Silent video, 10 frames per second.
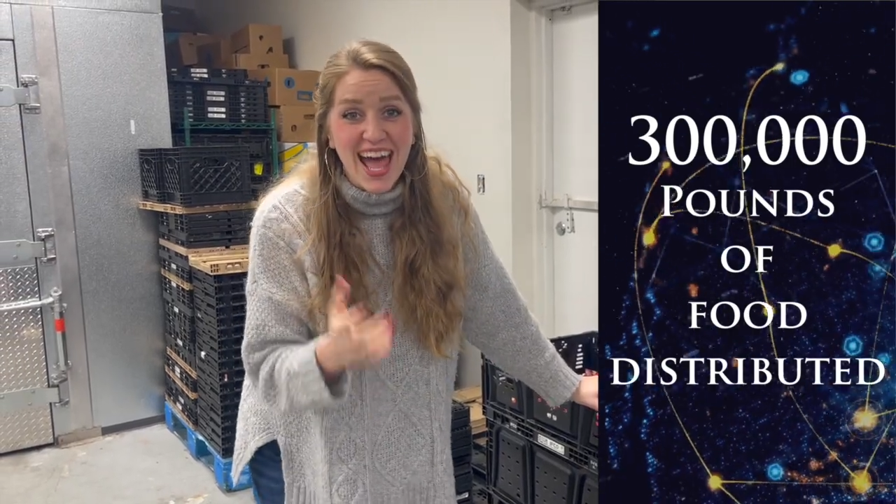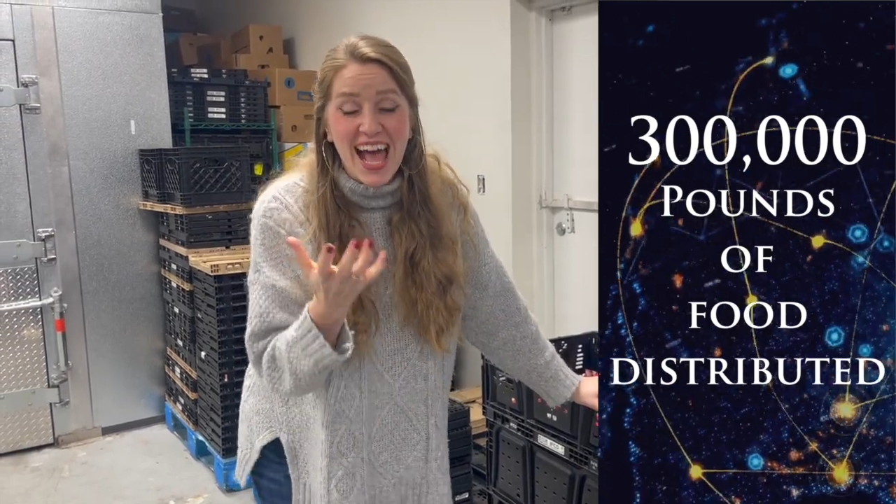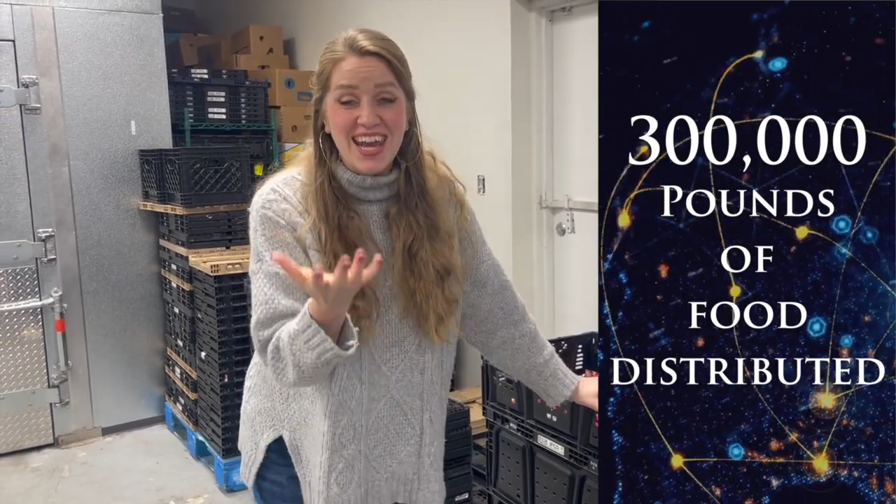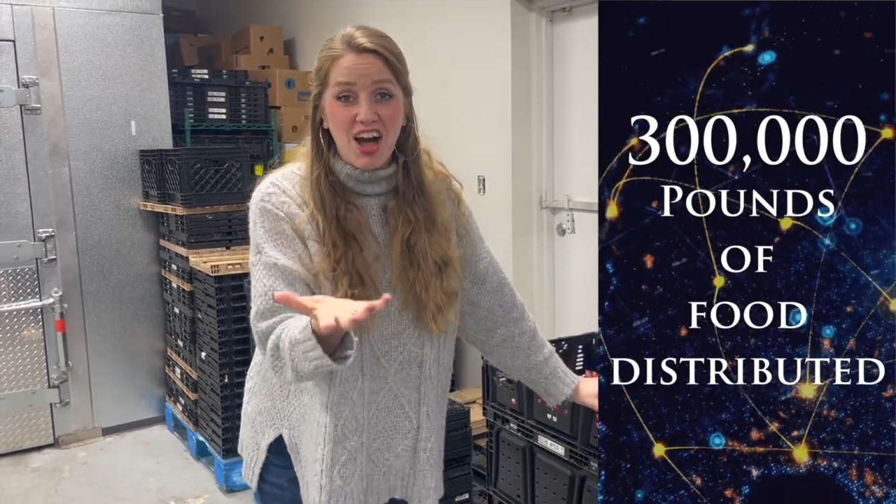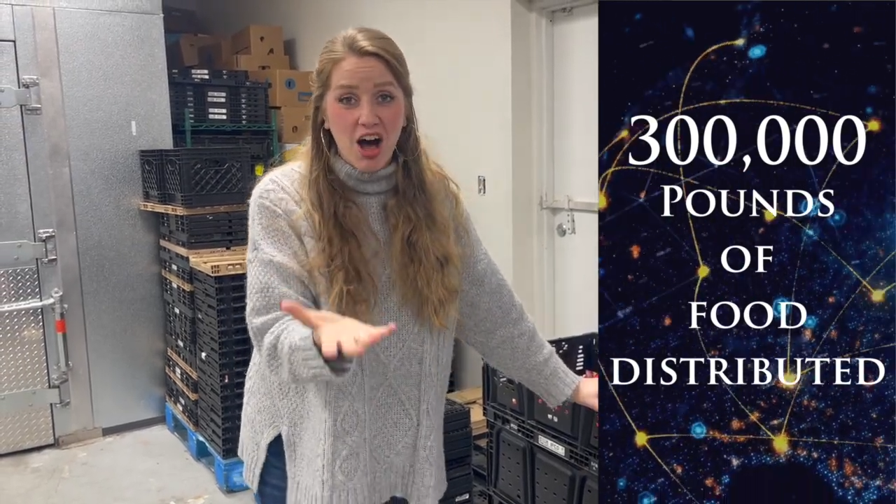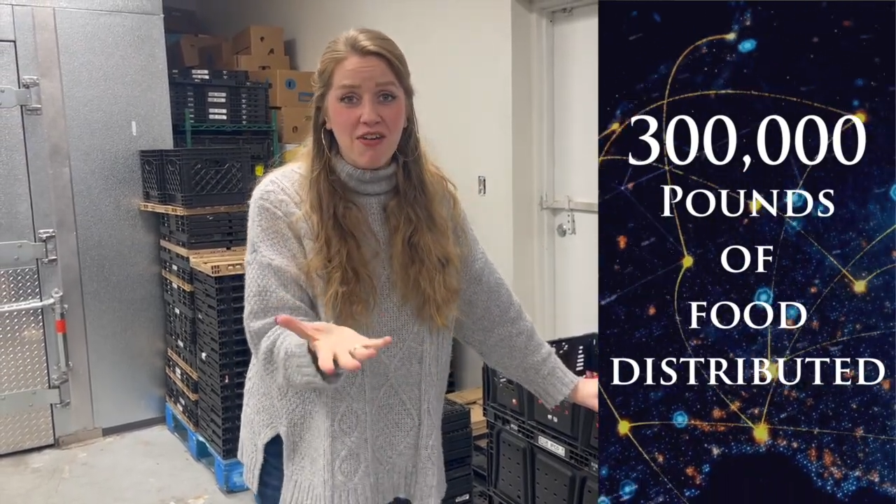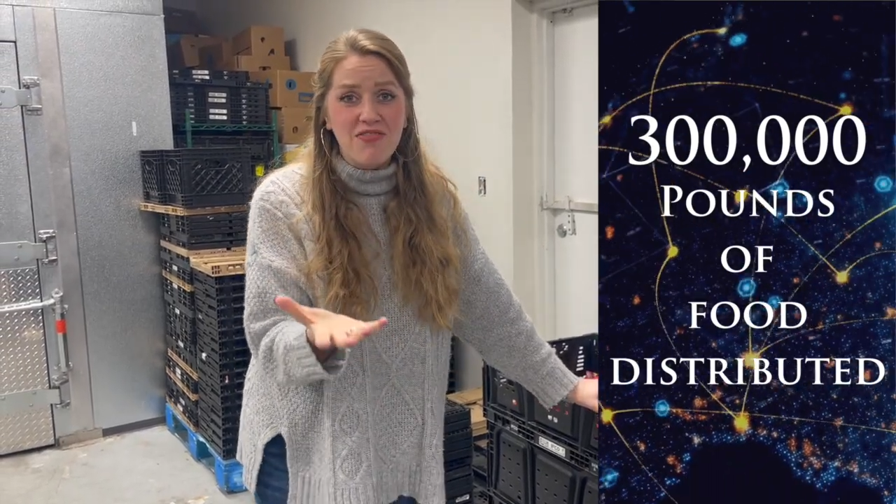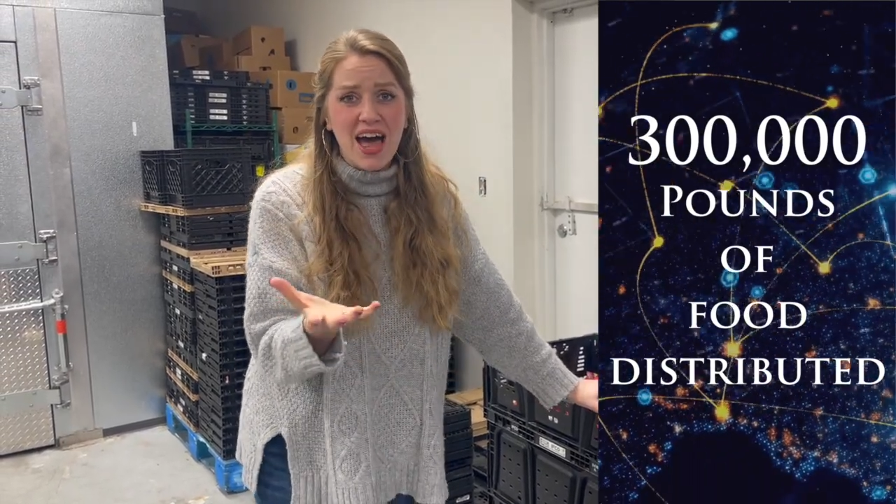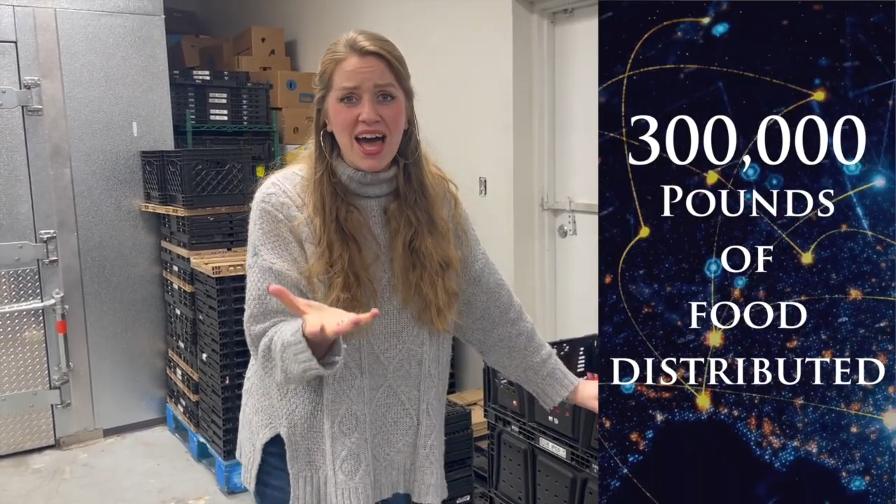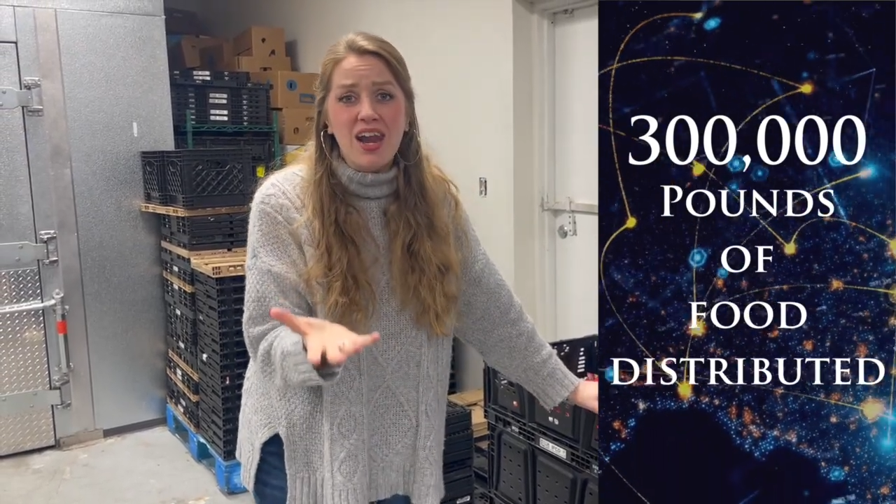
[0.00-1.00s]
And of
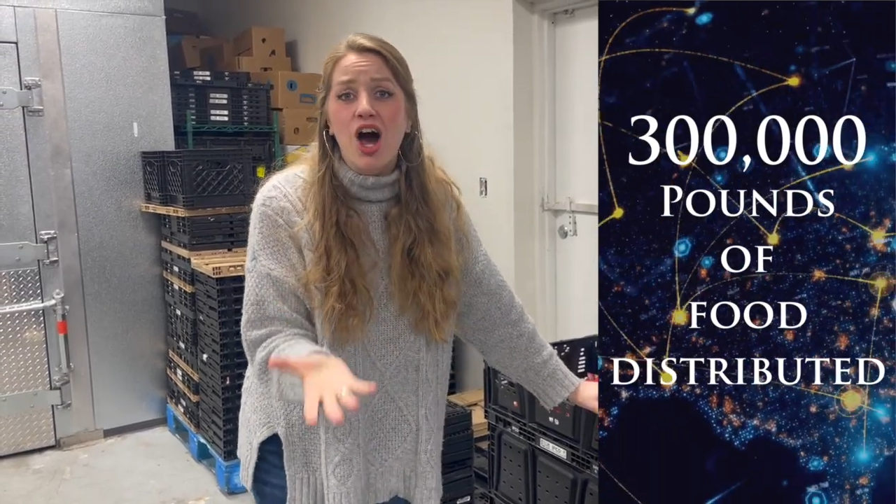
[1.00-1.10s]
that,